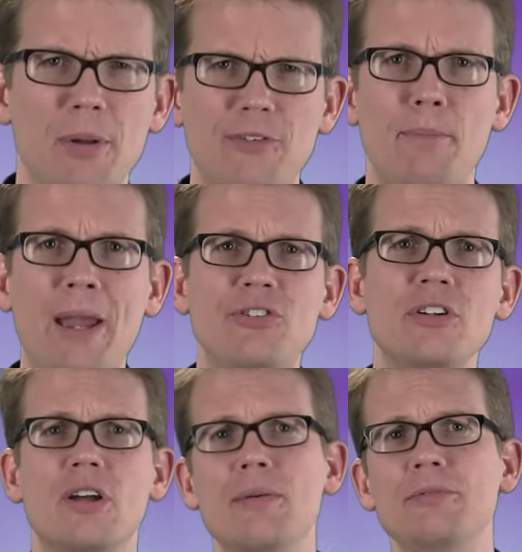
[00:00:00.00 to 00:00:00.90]
But if a
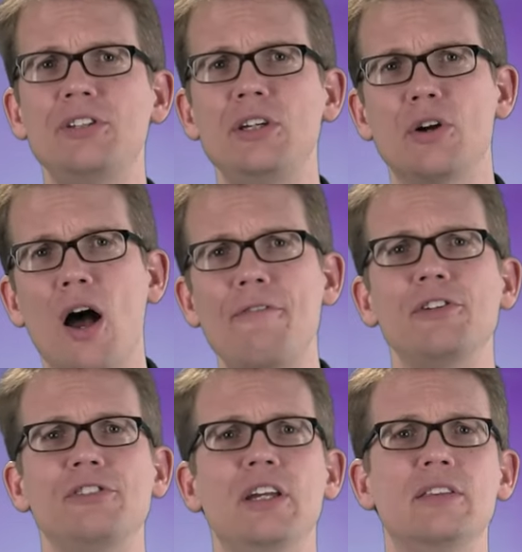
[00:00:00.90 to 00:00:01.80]
patient comes to your office
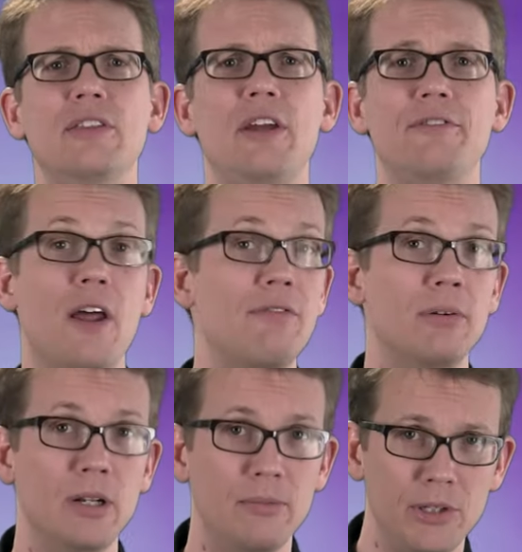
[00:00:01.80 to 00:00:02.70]
saying that they've never
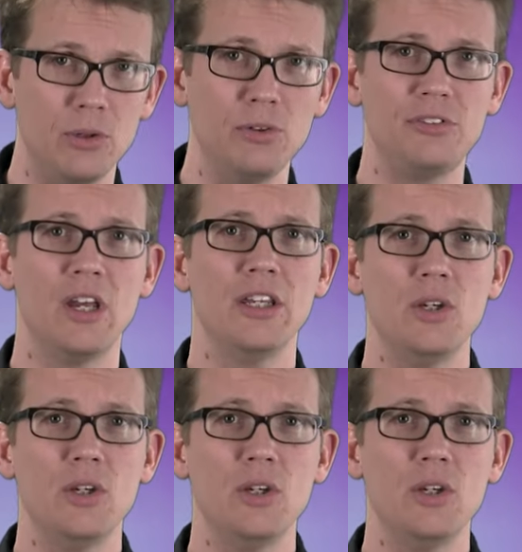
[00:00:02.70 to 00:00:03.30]
been abused,